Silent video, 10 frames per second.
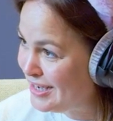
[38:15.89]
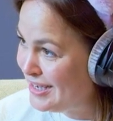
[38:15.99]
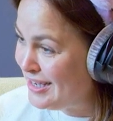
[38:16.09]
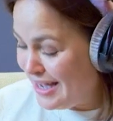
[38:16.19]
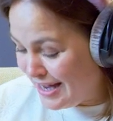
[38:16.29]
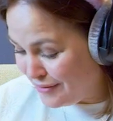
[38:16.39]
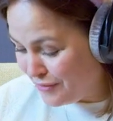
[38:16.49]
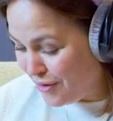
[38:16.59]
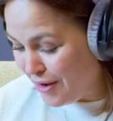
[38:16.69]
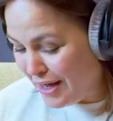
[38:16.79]
and you've
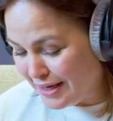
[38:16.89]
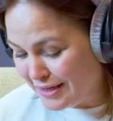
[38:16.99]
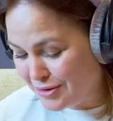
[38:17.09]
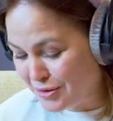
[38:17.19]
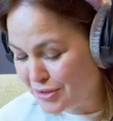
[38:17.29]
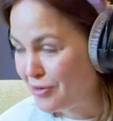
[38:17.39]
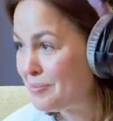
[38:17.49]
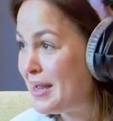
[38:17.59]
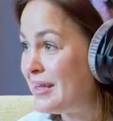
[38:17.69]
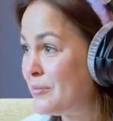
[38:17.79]
got Toy Story
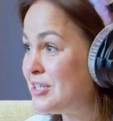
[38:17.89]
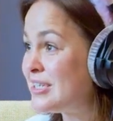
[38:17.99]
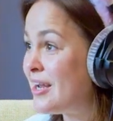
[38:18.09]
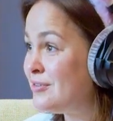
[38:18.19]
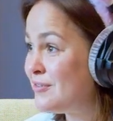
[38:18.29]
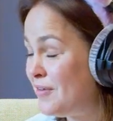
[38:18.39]
Mania, which is loads of